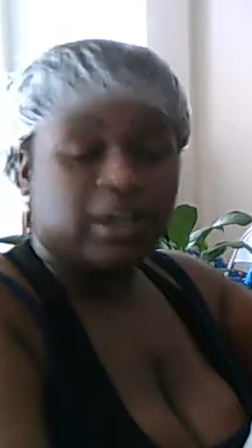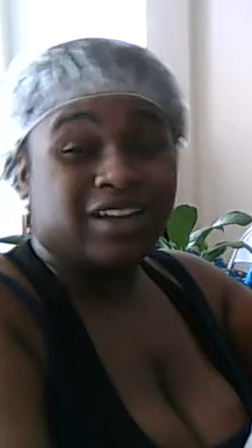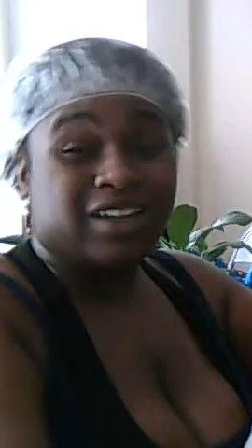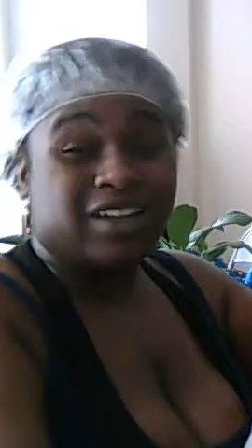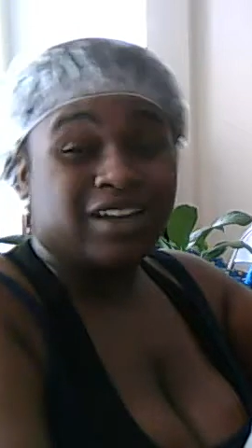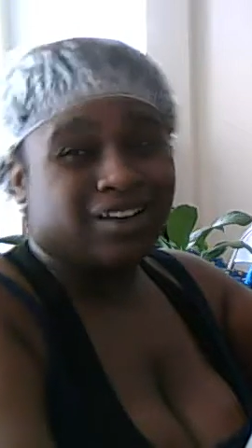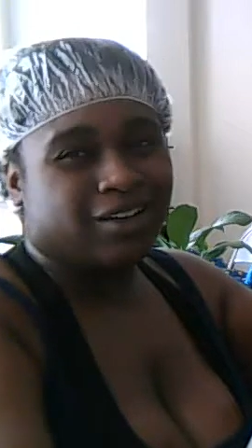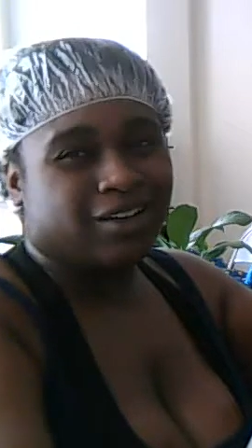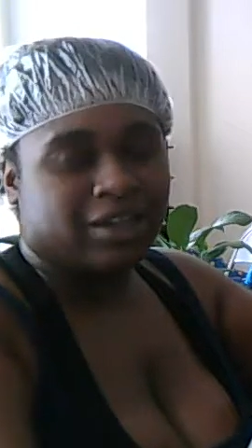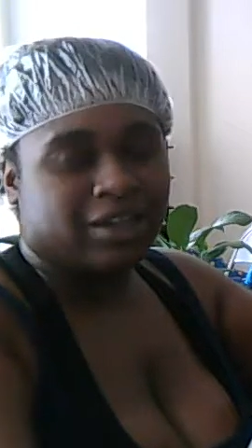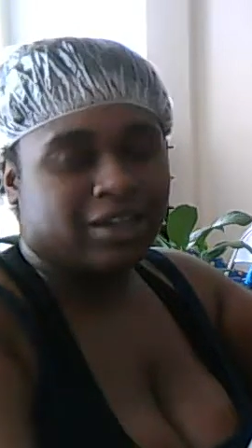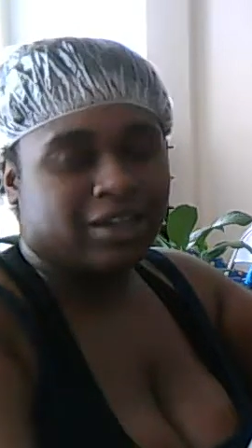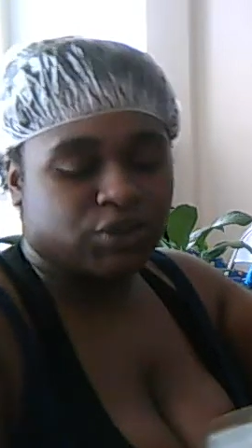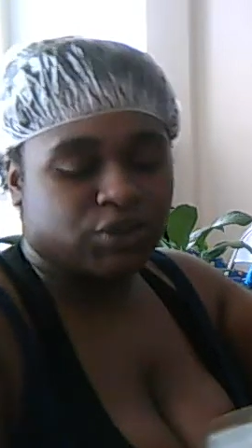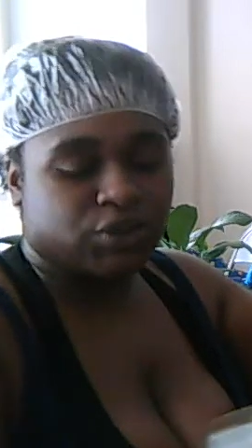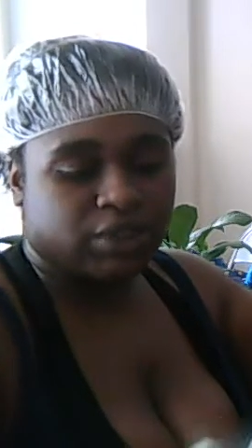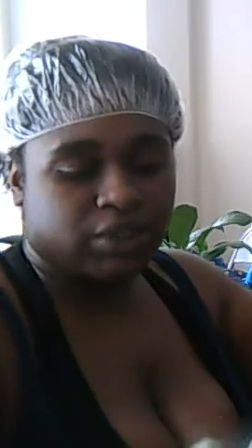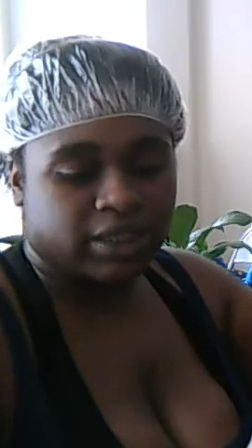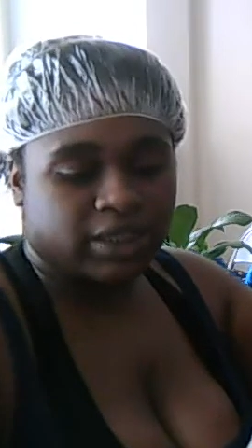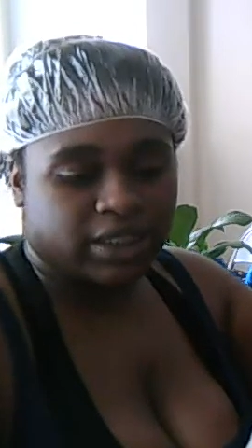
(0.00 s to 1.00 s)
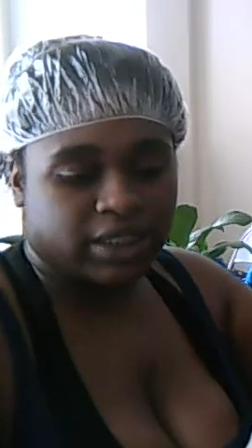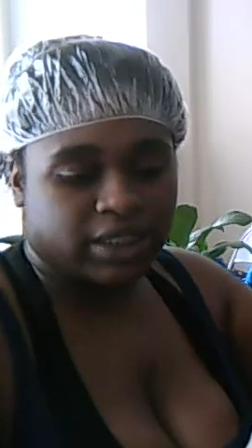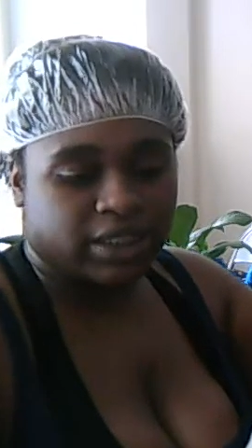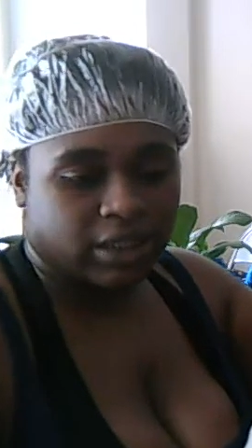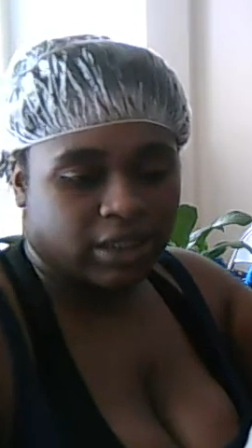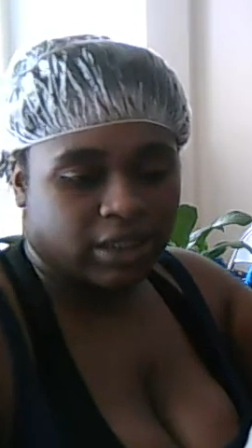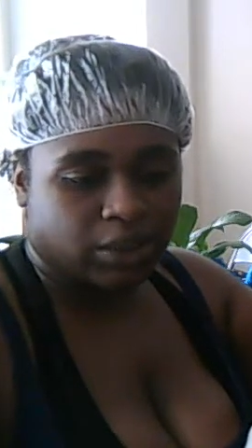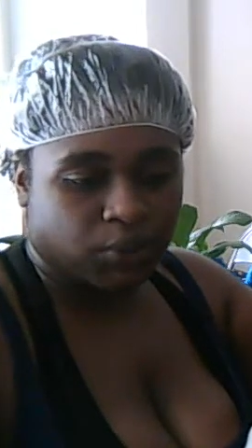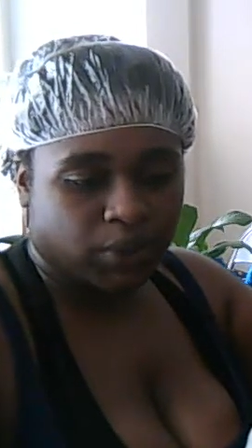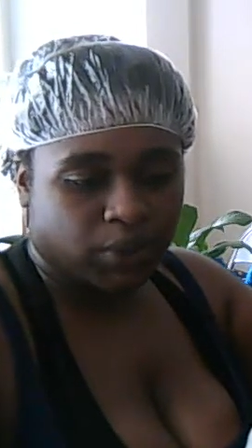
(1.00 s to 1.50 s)
and her hair is really thick
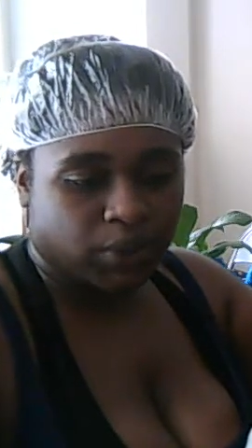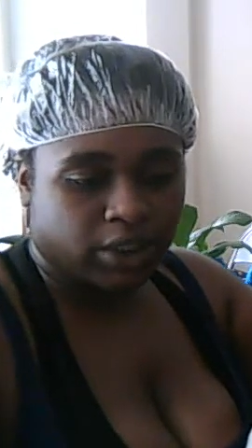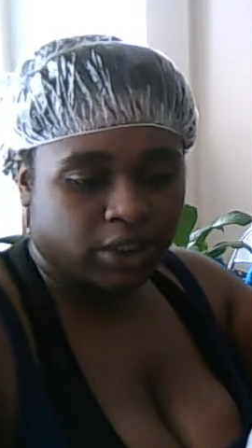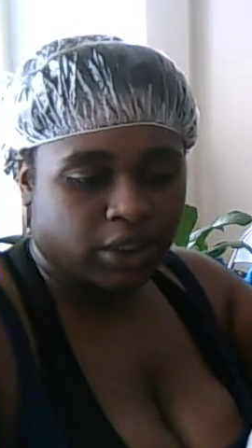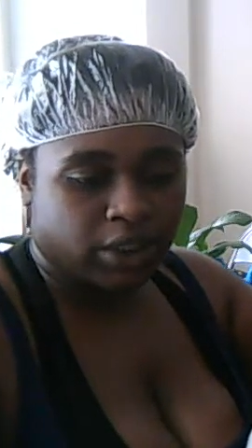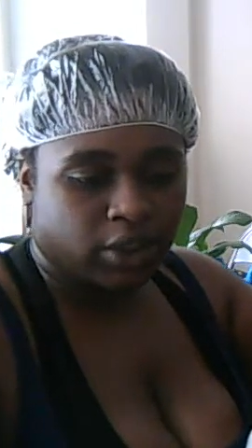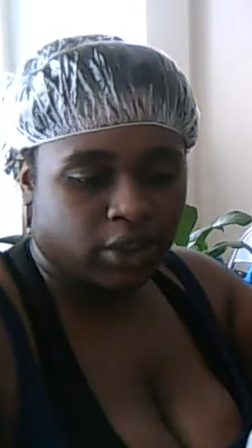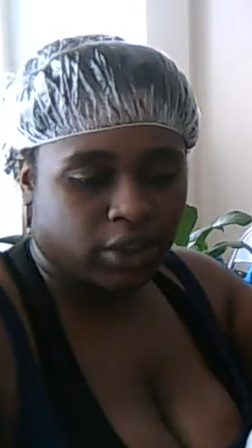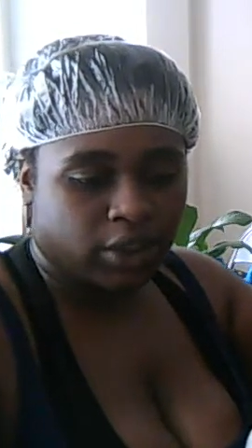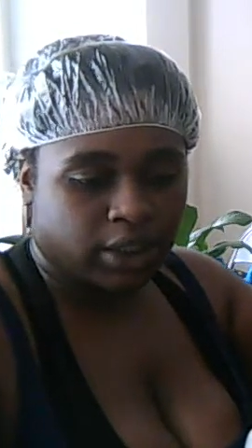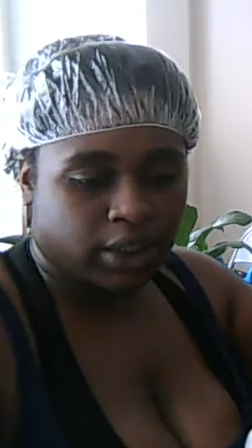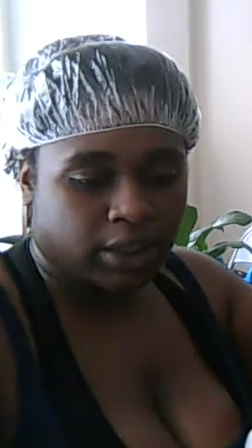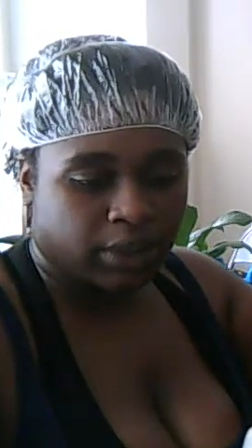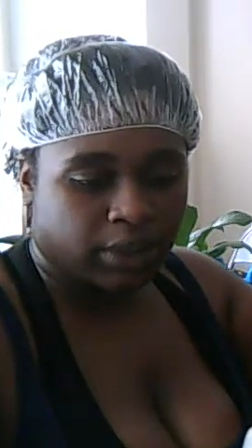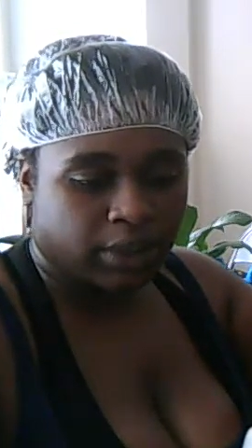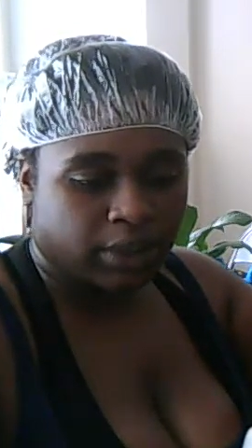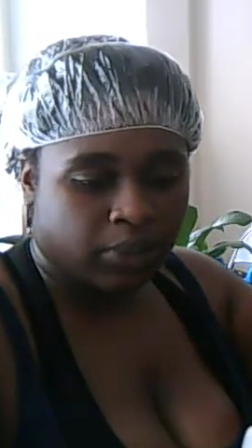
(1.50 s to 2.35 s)
and really curly.